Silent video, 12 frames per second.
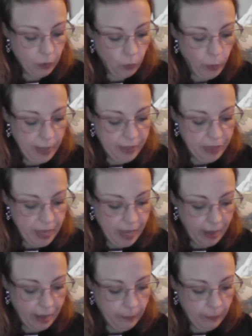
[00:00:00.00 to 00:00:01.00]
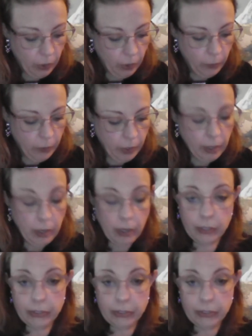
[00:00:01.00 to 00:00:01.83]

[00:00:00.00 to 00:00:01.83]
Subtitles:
With them were